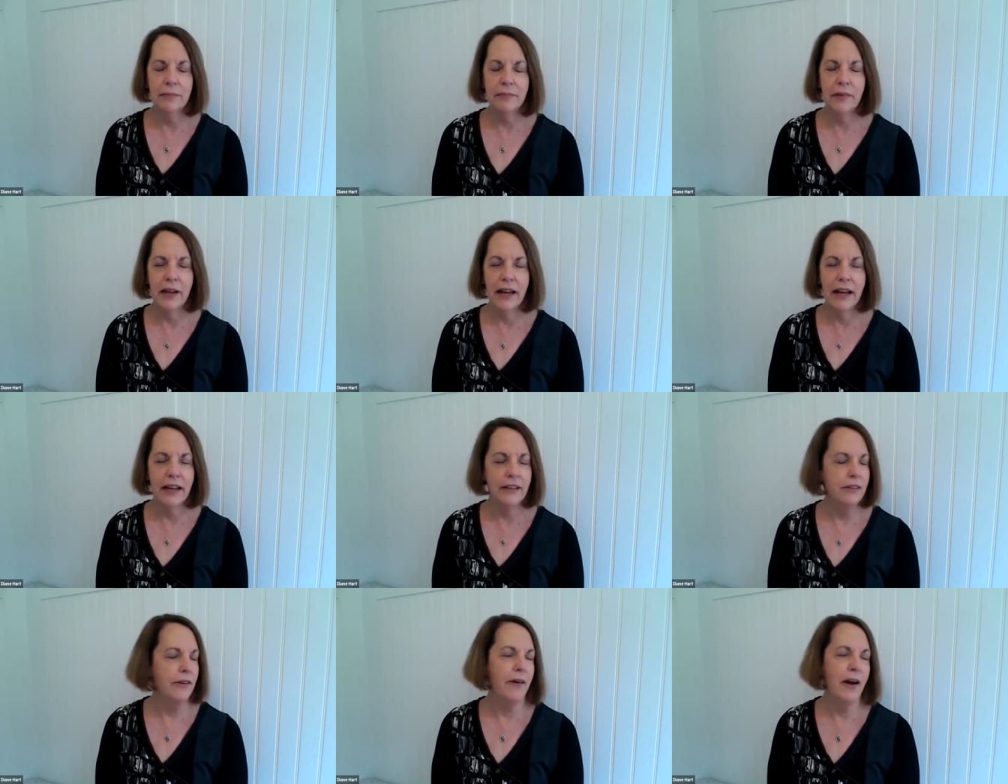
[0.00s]

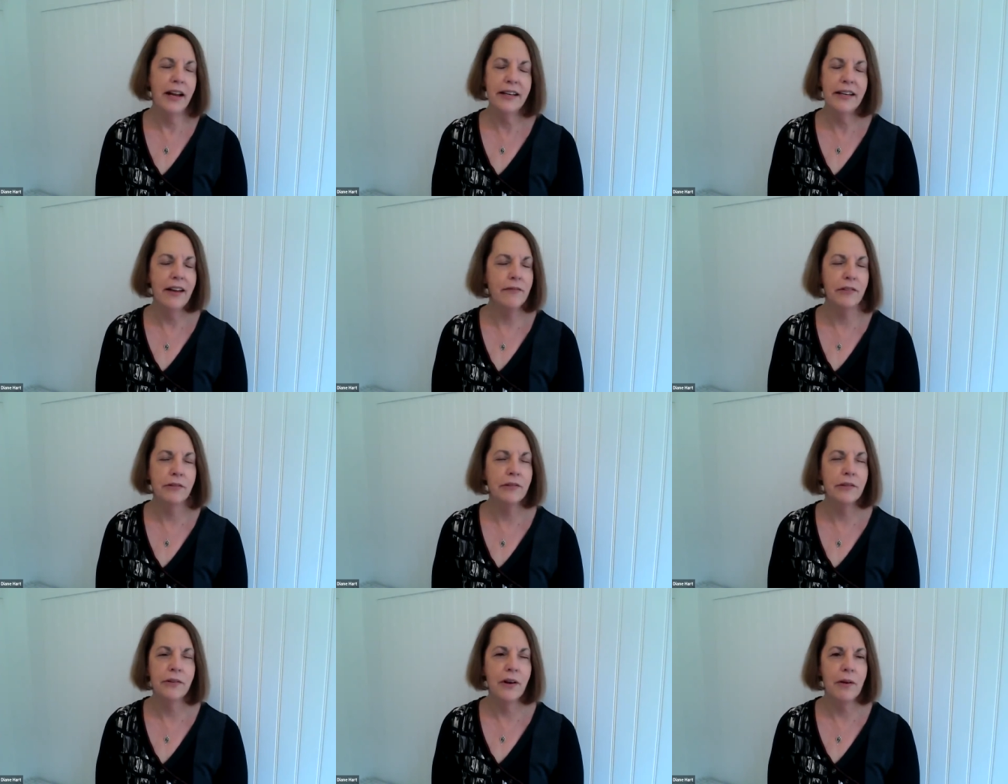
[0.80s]
Um, and, you know, I
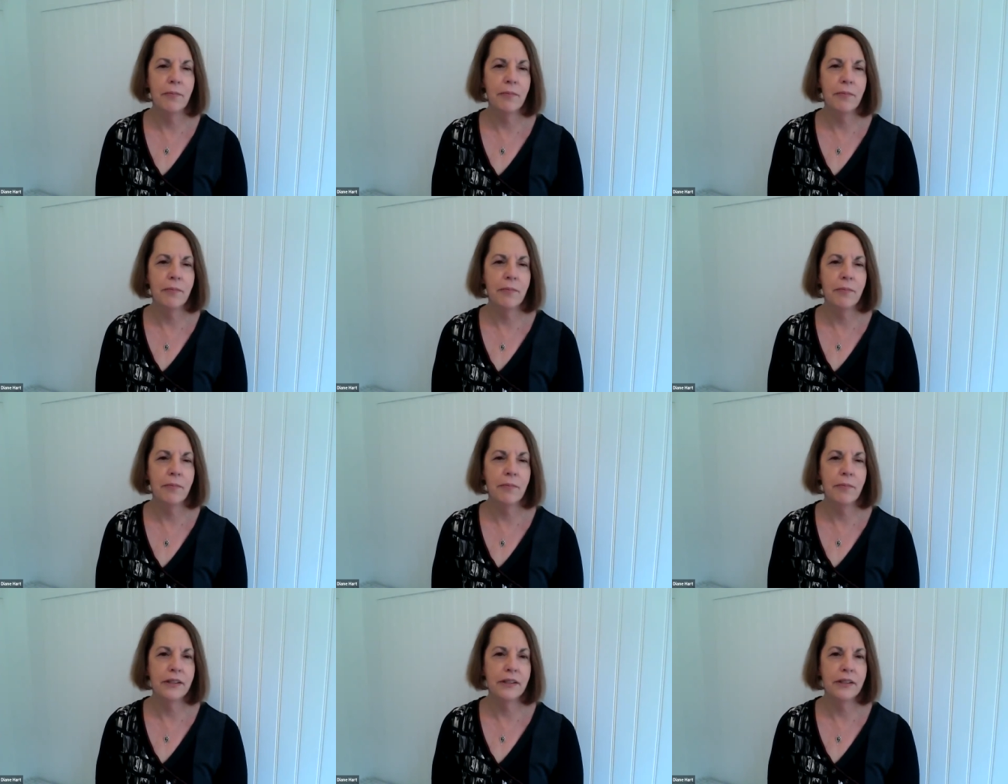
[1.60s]
never grew
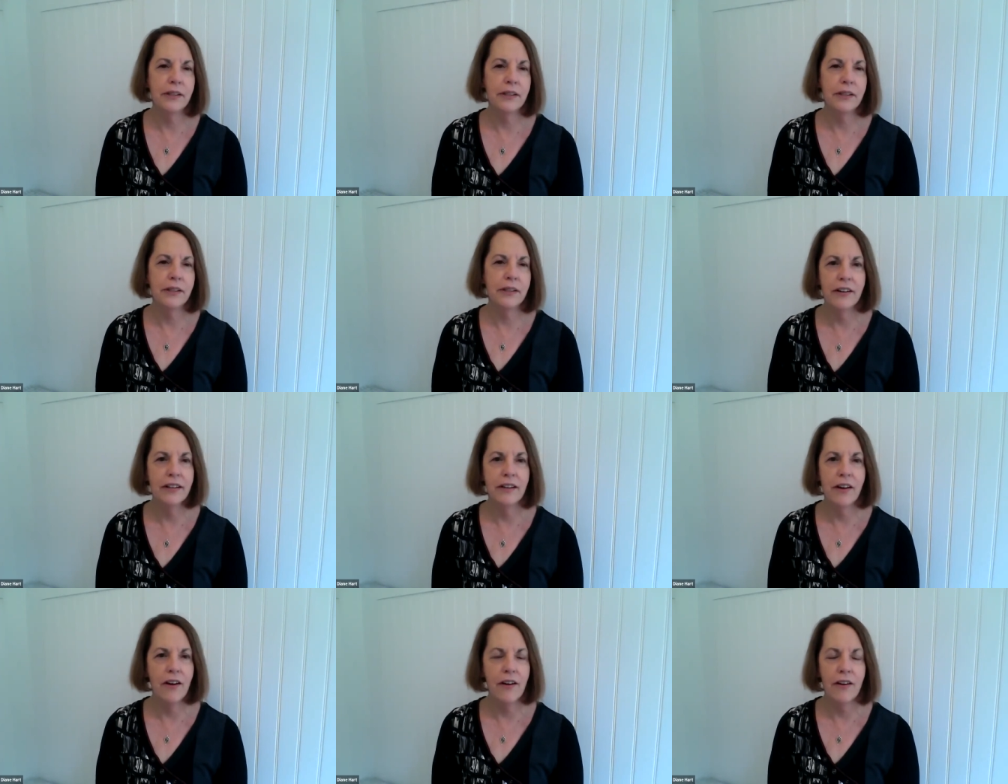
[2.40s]
up with original
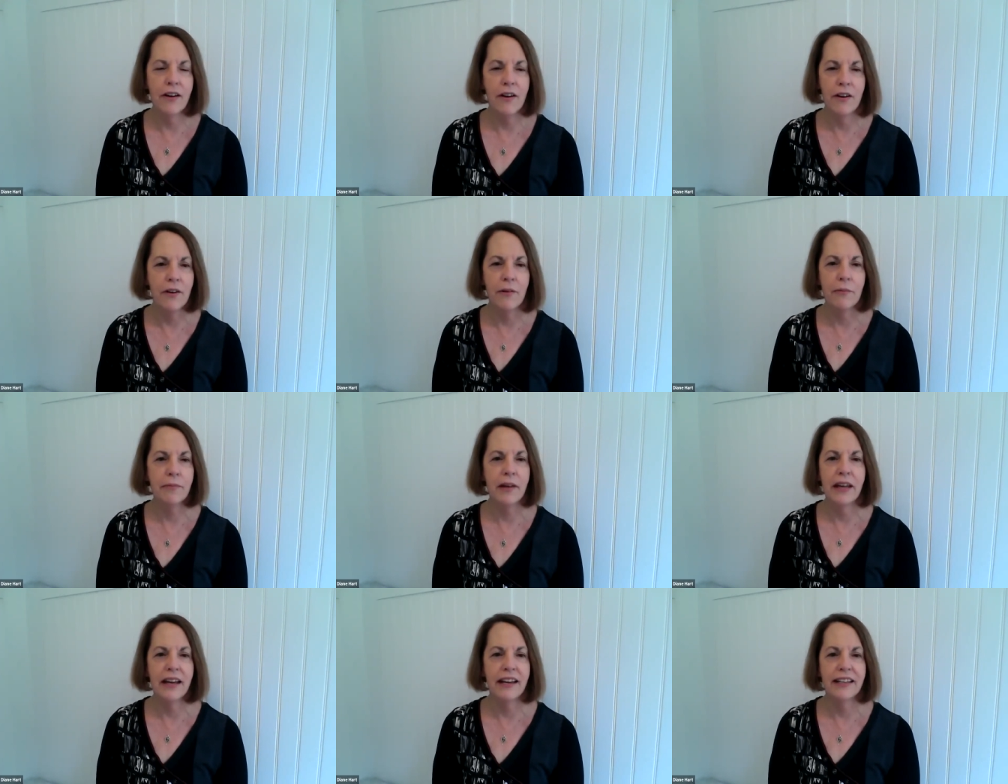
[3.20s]
art in our
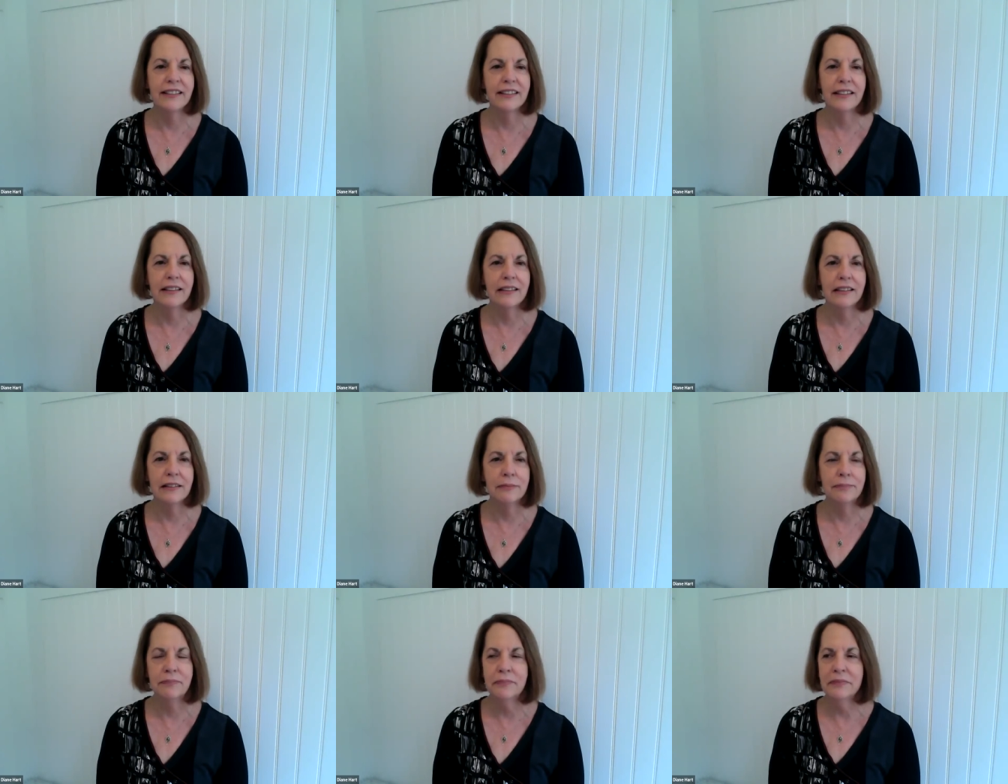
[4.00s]
home,
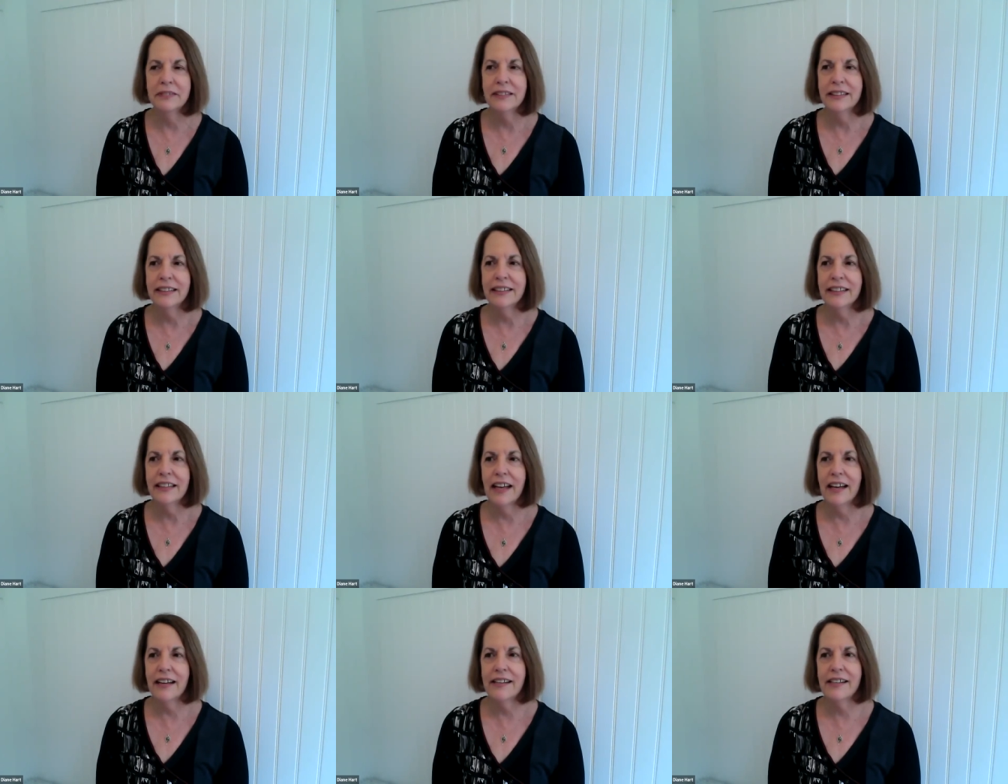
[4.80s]
and um,
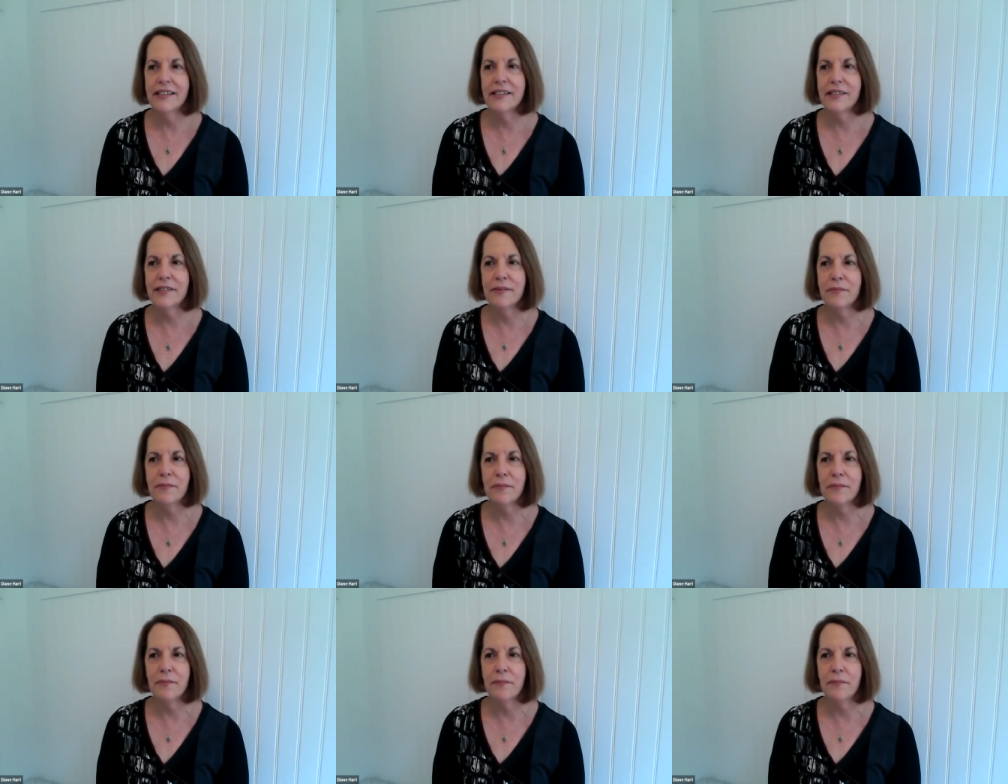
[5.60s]
I
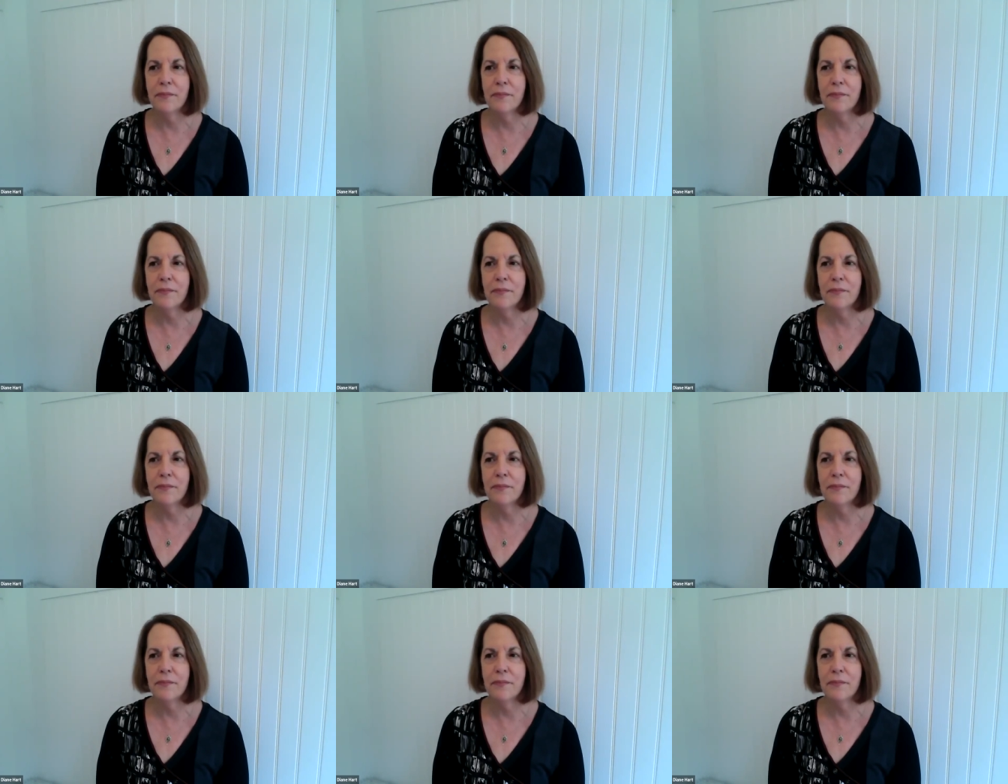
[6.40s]
just,